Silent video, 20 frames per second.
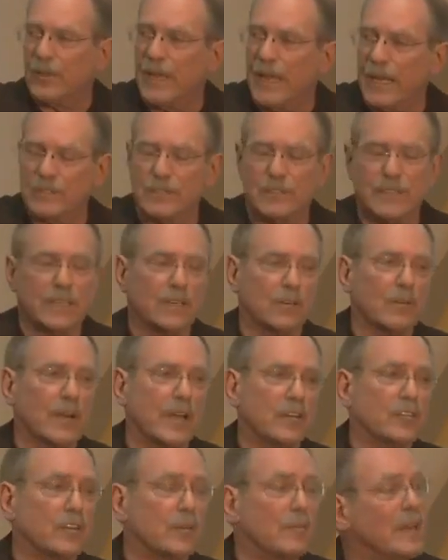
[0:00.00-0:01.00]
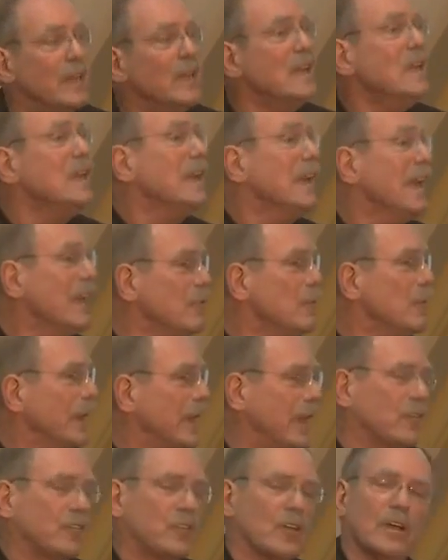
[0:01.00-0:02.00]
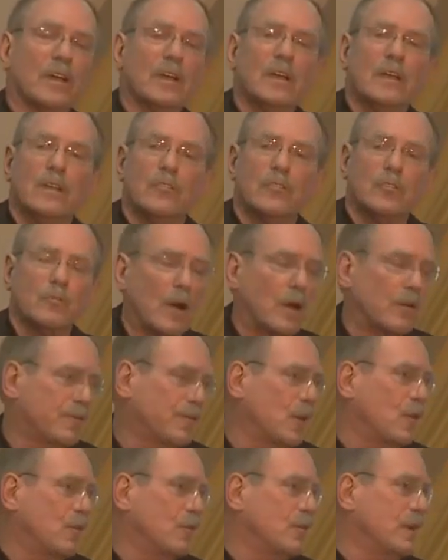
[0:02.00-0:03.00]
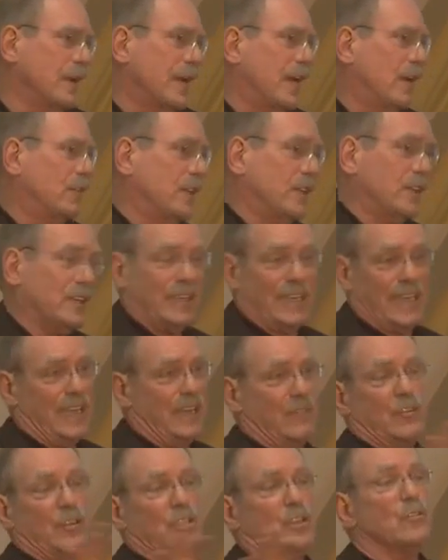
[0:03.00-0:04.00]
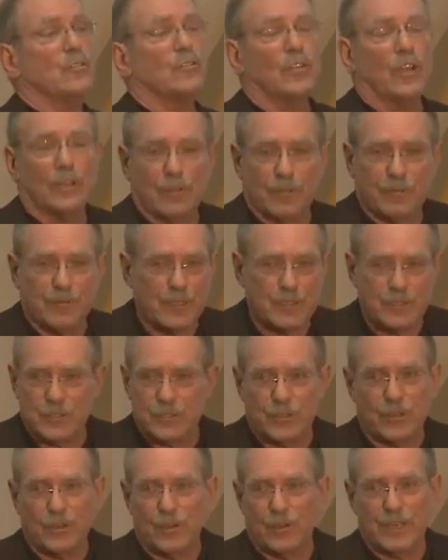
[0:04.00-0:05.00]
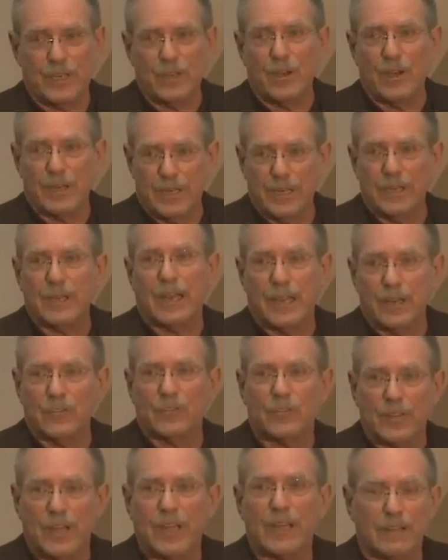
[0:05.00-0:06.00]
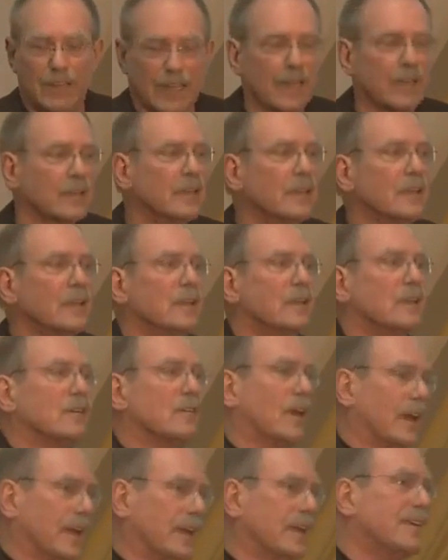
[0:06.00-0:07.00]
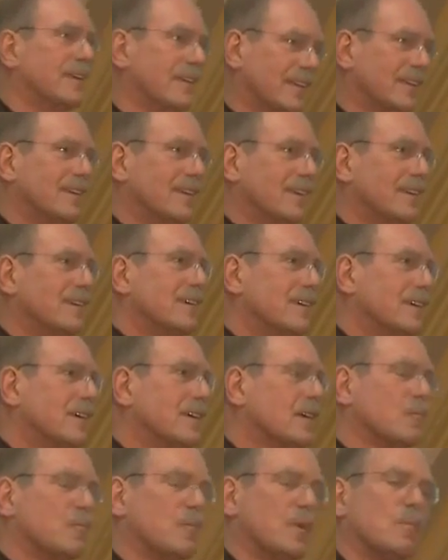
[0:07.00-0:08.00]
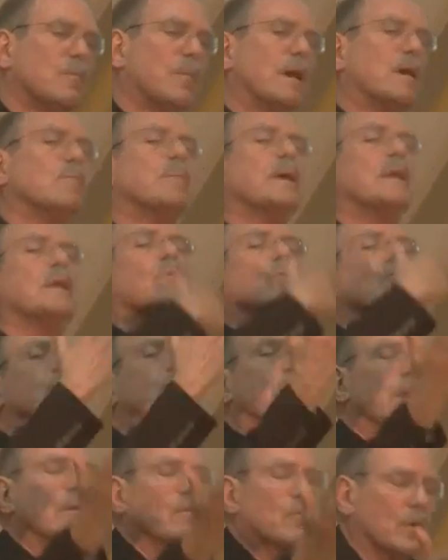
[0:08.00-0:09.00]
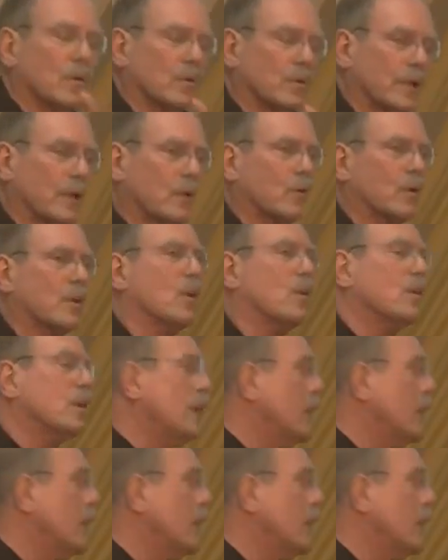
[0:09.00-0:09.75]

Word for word: the next iteration. I mean, everybody has a smartphone now that you can't even use all the features that are already on it. I understand that, right? Uh, but, but it, will, it, will, it will go